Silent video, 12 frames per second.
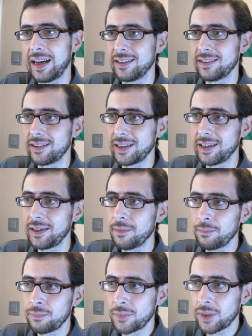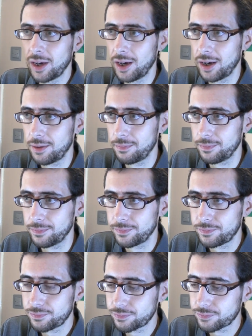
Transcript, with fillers: and the um,